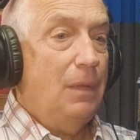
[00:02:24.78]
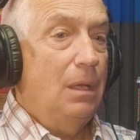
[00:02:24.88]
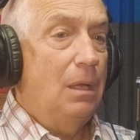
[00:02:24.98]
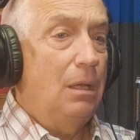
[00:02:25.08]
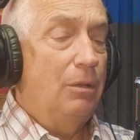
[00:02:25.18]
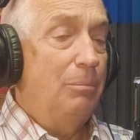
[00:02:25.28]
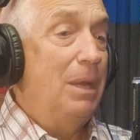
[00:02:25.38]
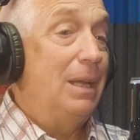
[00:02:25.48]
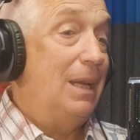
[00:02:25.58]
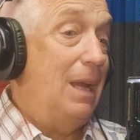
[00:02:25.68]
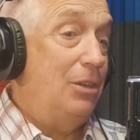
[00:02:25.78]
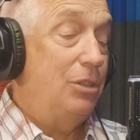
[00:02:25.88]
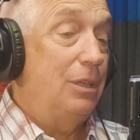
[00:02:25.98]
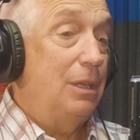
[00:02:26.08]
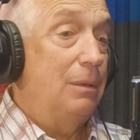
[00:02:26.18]

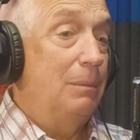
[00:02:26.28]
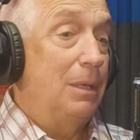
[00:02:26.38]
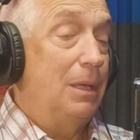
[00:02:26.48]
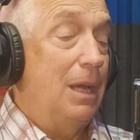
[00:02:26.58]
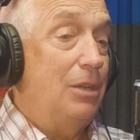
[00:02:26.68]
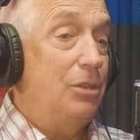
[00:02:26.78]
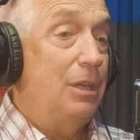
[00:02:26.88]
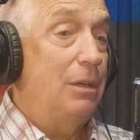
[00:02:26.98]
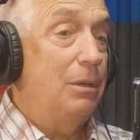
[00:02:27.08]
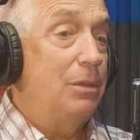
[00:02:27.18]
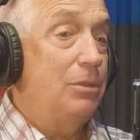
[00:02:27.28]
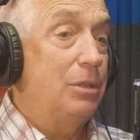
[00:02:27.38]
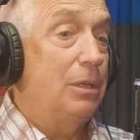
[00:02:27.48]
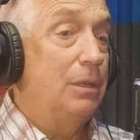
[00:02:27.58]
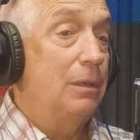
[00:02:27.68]
Medication errors
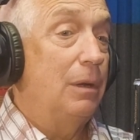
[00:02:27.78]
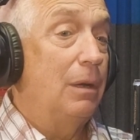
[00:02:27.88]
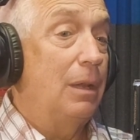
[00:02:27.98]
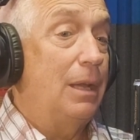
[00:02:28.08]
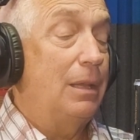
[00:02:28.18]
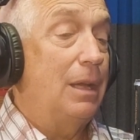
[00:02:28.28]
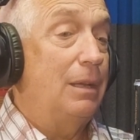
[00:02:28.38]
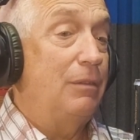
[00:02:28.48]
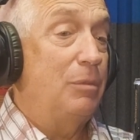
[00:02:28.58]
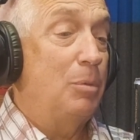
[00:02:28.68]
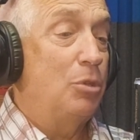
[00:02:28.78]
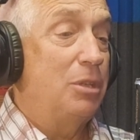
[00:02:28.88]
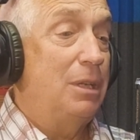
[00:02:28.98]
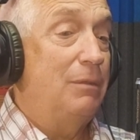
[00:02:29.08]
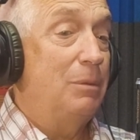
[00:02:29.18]
are like that. If you're supposed
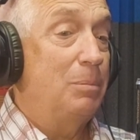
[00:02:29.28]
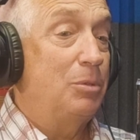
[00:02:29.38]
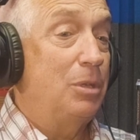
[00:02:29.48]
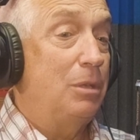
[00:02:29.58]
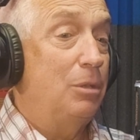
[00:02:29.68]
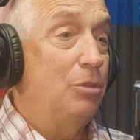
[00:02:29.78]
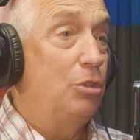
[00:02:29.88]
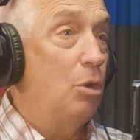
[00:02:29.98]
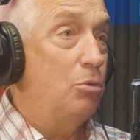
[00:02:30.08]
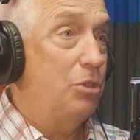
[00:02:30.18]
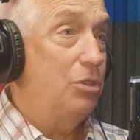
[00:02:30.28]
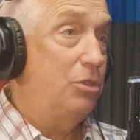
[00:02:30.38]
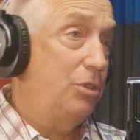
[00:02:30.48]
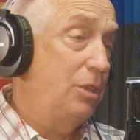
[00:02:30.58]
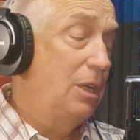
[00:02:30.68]
to give a particular
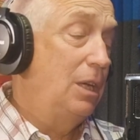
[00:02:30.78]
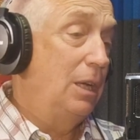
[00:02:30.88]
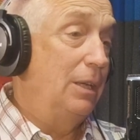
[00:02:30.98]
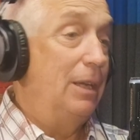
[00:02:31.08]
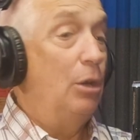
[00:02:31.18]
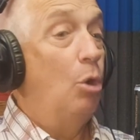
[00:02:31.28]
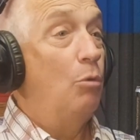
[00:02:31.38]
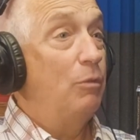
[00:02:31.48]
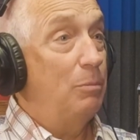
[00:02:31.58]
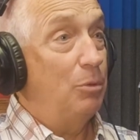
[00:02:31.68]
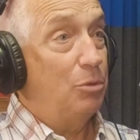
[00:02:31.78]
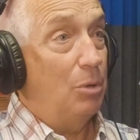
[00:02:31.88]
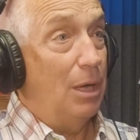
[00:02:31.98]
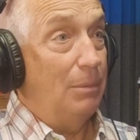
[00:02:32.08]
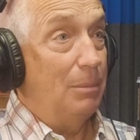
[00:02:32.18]
dosage and they
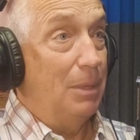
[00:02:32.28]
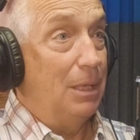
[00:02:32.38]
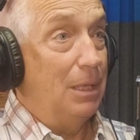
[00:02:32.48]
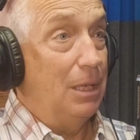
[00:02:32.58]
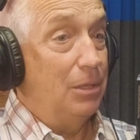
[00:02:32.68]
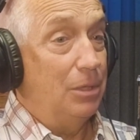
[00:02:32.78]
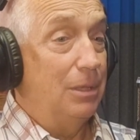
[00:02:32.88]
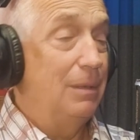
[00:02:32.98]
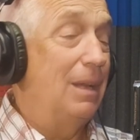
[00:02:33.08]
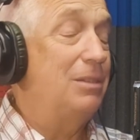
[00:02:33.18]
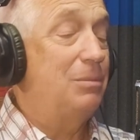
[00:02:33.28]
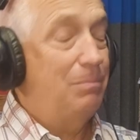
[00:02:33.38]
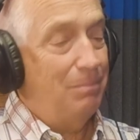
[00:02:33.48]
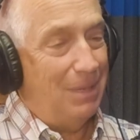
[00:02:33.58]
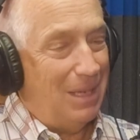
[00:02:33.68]
overprescribe the medication, that's
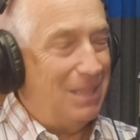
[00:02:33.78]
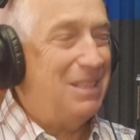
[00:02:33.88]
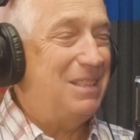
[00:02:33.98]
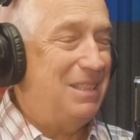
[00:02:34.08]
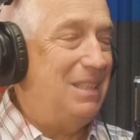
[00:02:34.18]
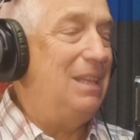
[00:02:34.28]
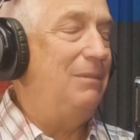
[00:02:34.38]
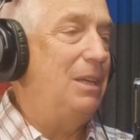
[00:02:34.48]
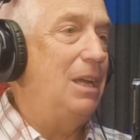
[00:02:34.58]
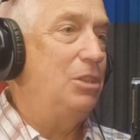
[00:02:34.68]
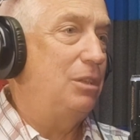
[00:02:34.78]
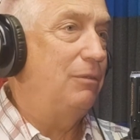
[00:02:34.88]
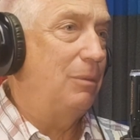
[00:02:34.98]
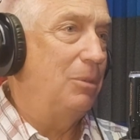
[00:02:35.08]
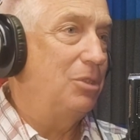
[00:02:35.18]
a deviation
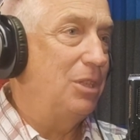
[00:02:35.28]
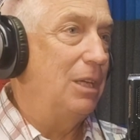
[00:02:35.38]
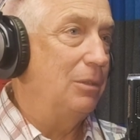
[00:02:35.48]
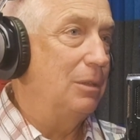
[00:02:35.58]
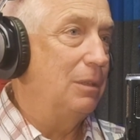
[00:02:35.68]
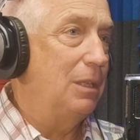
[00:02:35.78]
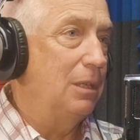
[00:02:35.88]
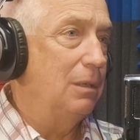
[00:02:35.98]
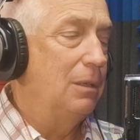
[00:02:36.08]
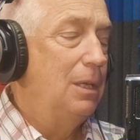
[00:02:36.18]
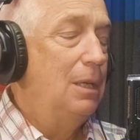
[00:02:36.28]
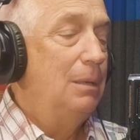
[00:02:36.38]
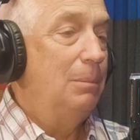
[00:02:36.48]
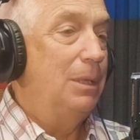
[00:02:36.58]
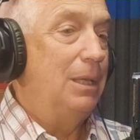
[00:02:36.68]
from the standard of care.
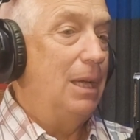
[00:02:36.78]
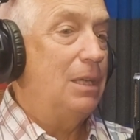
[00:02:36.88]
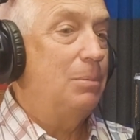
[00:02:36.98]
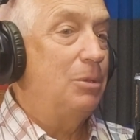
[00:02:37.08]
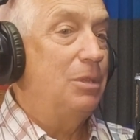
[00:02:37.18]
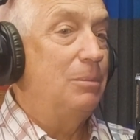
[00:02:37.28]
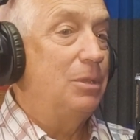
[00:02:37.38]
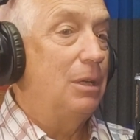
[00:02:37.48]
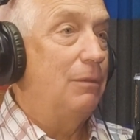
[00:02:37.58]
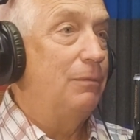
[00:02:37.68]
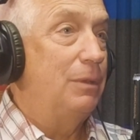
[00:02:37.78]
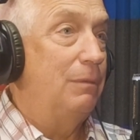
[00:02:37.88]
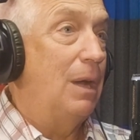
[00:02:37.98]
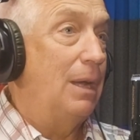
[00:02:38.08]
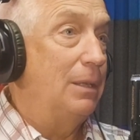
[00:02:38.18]
But the experts themselves
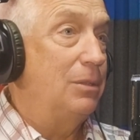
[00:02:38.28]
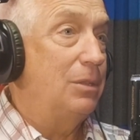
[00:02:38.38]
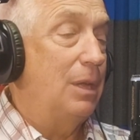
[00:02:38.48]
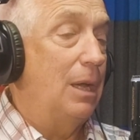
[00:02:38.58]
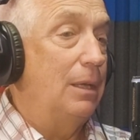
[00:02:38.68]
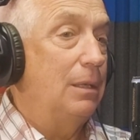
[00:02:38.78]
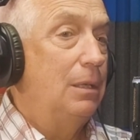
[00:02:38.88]
devise that.